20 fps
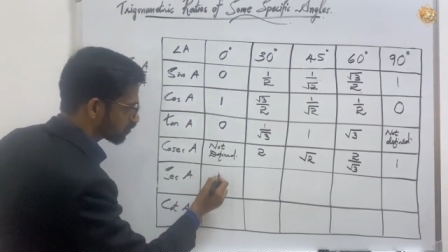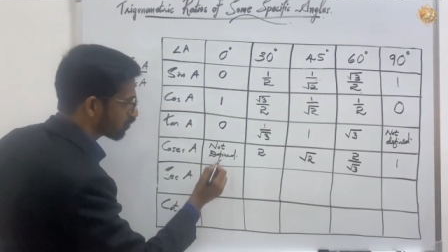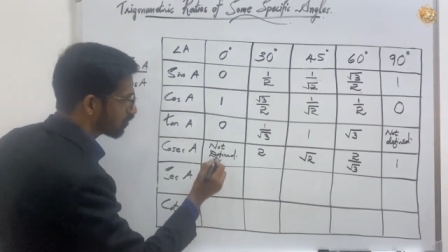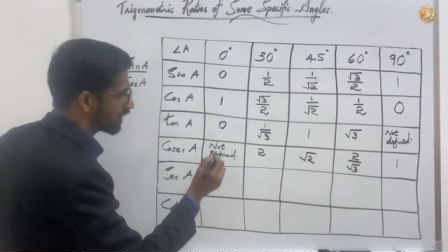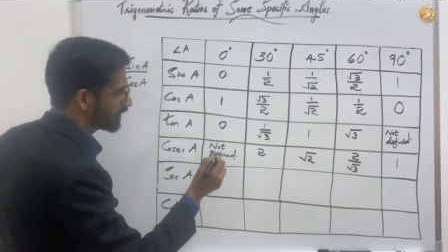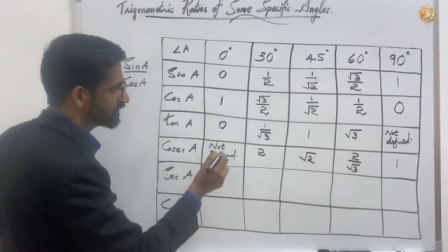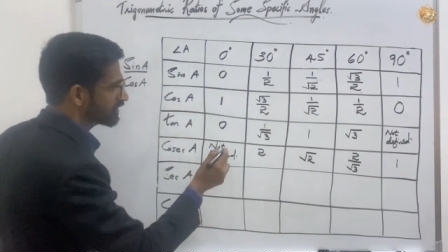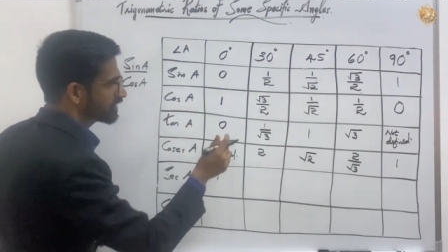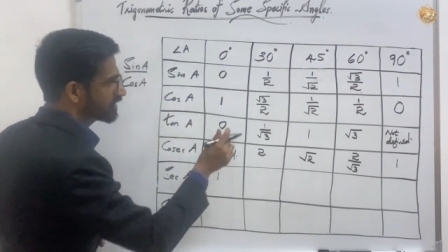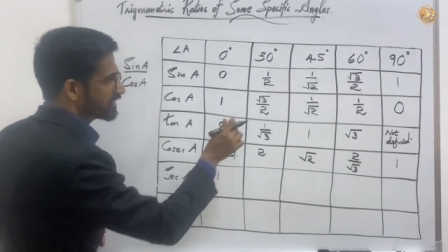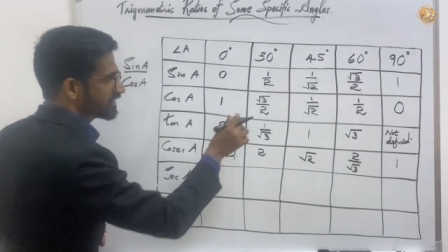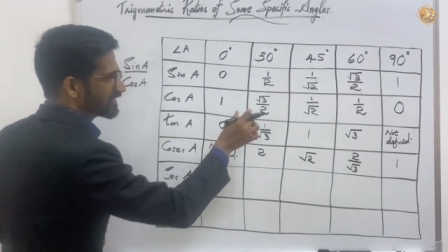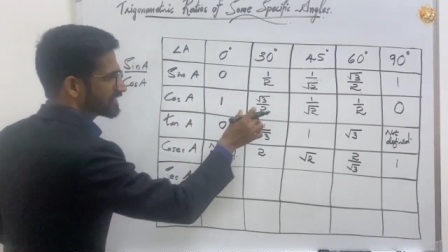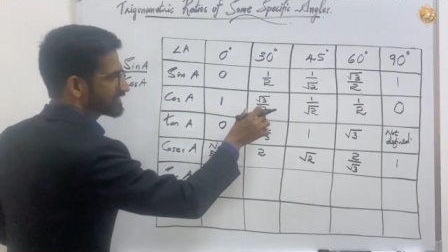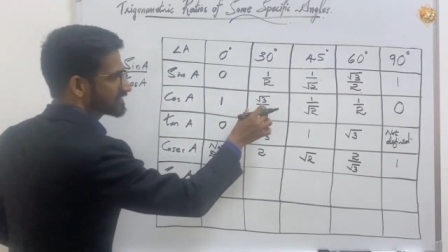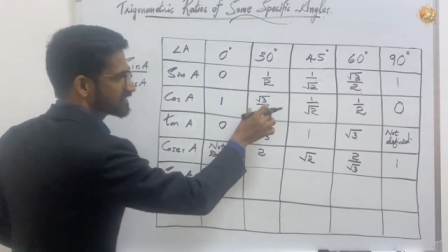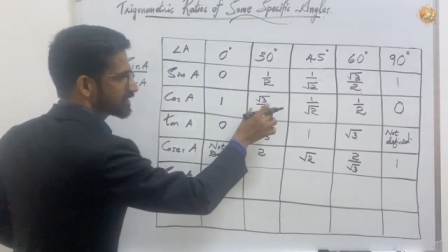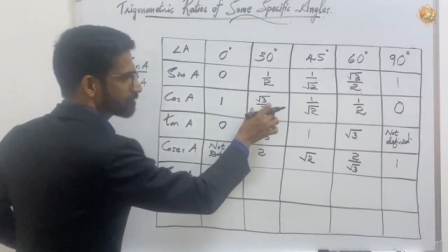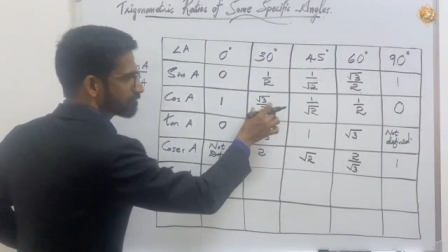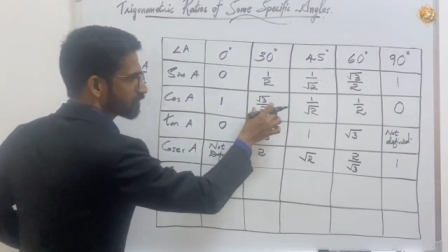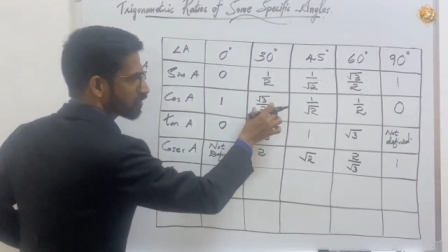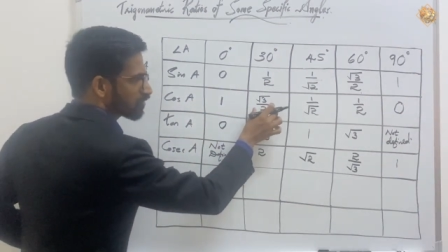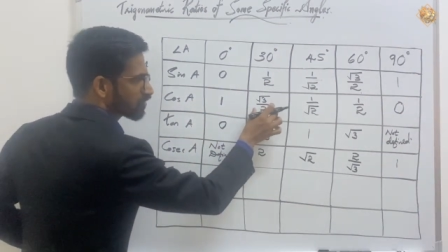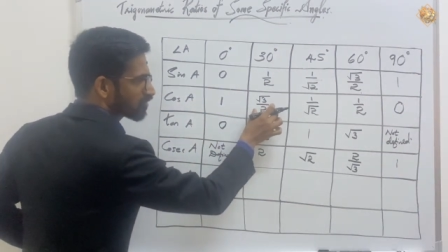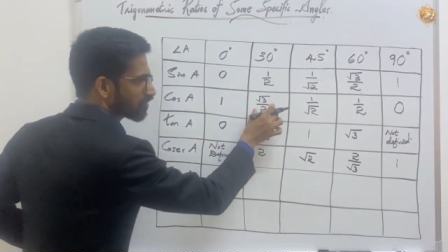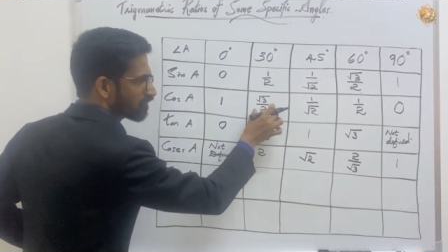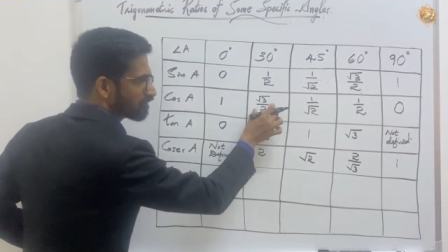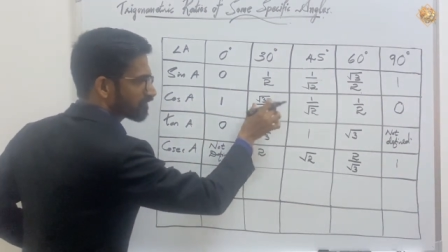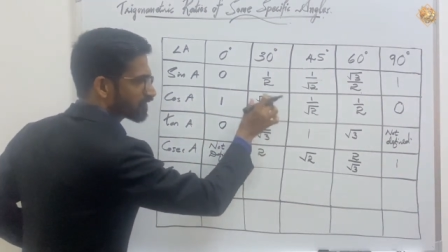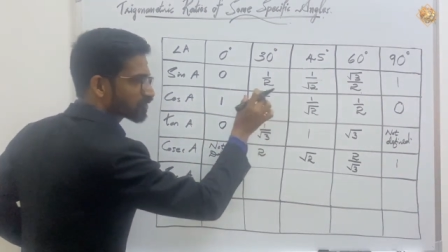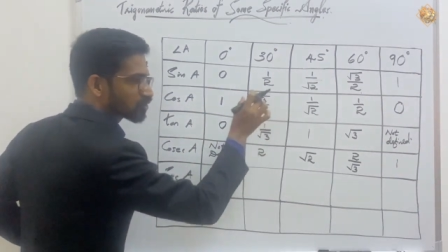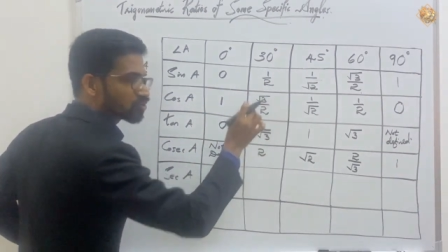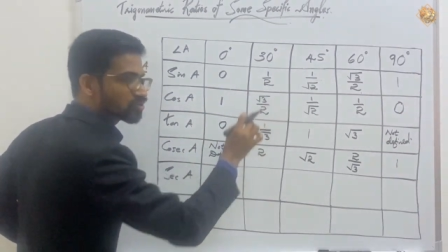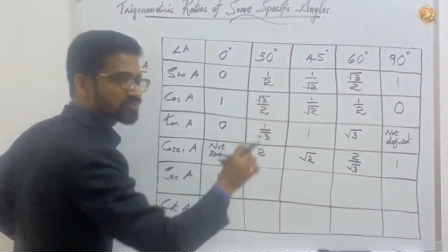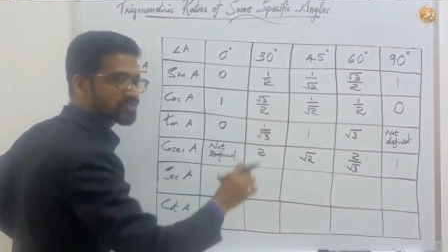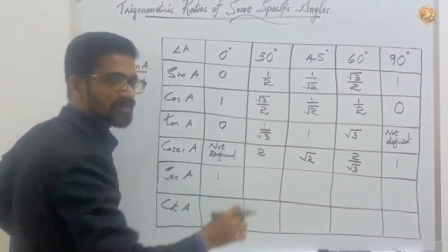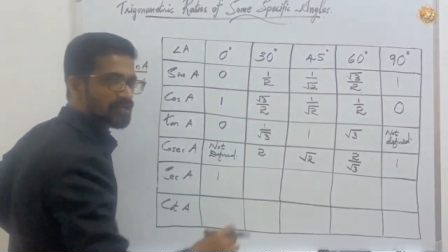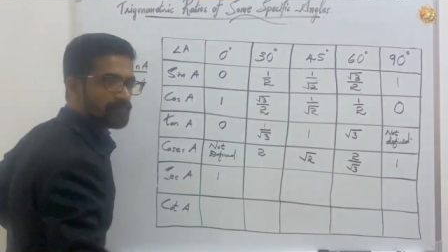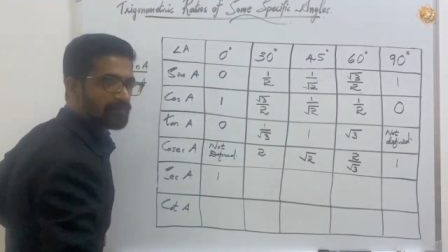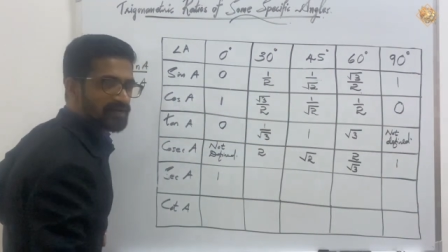1. Reciprocal of
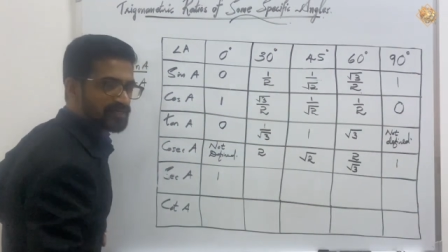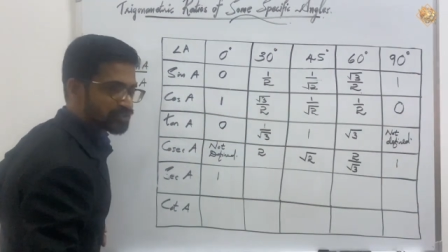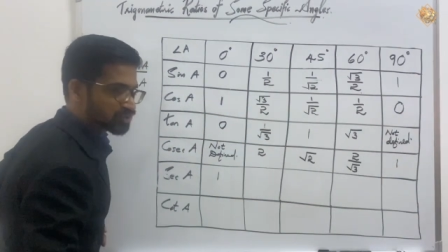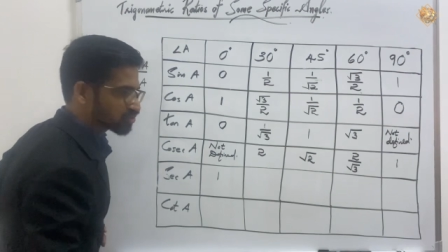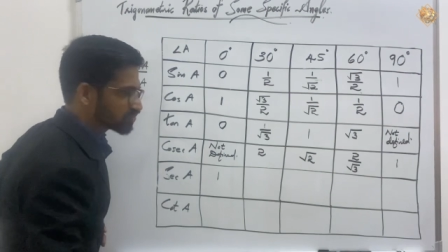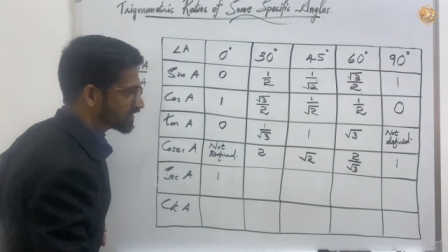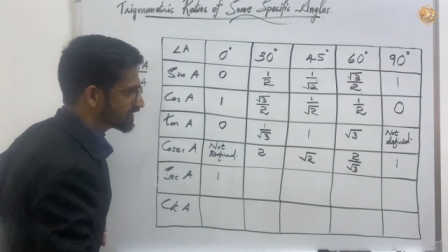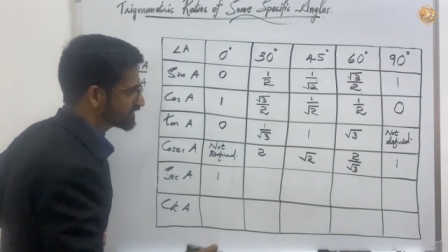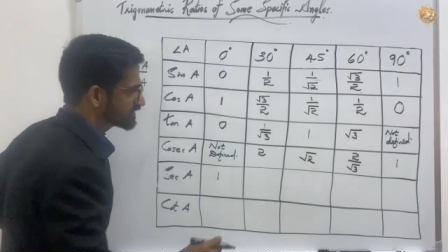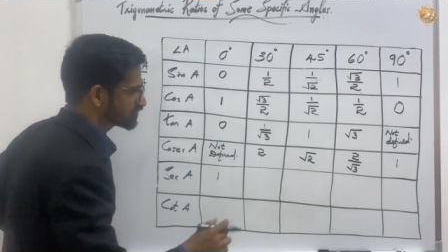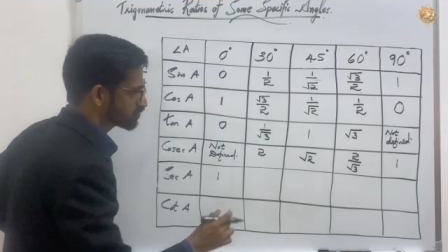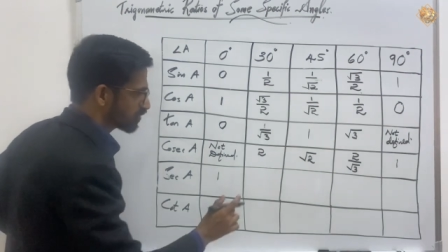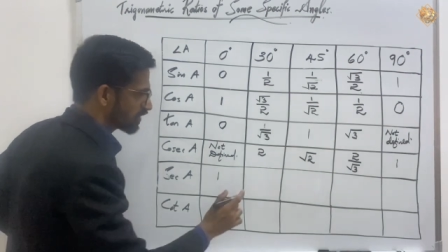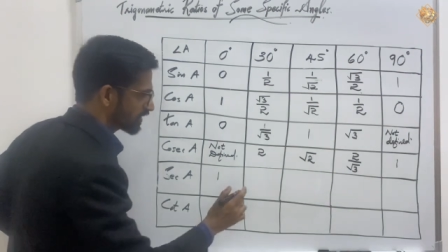root 3 by 2, that is